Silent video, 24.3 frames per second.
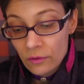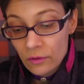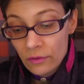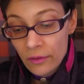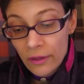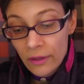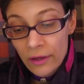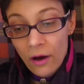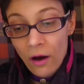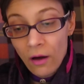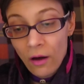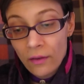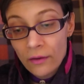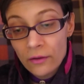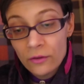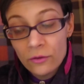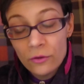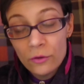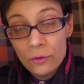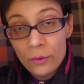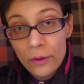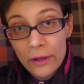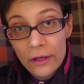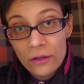they call it
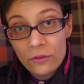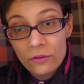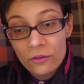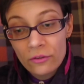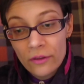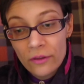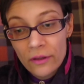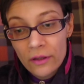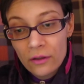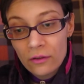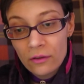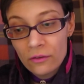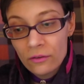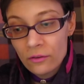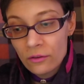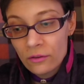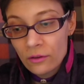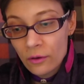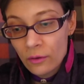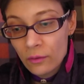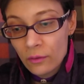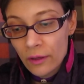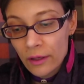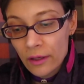new age things, you
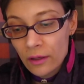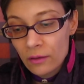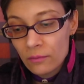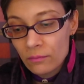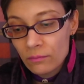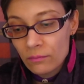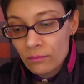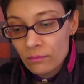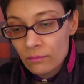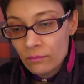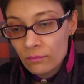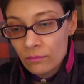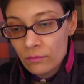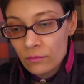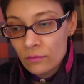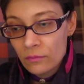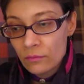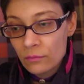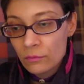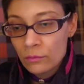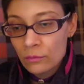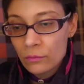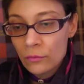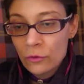know, like
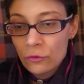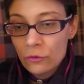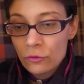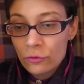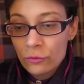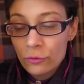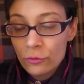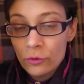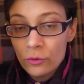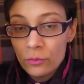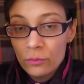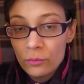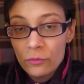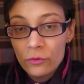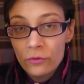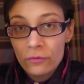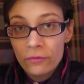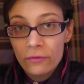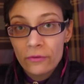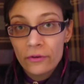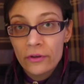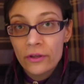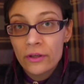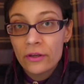shrooms
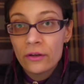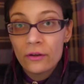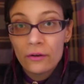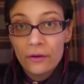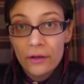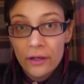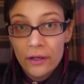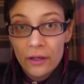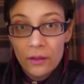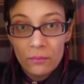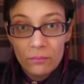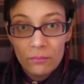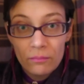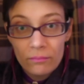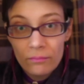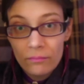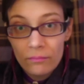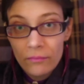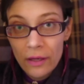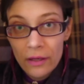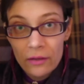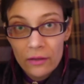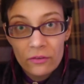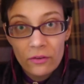for curing
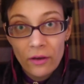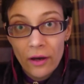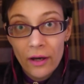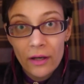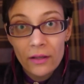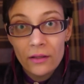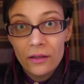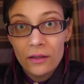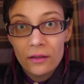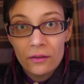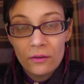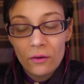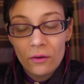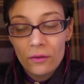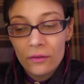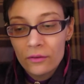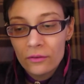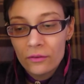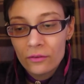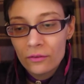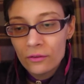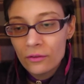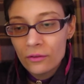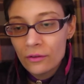anxiety and all
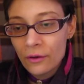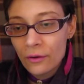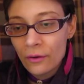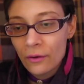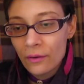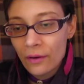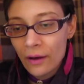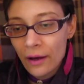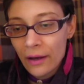this, you know.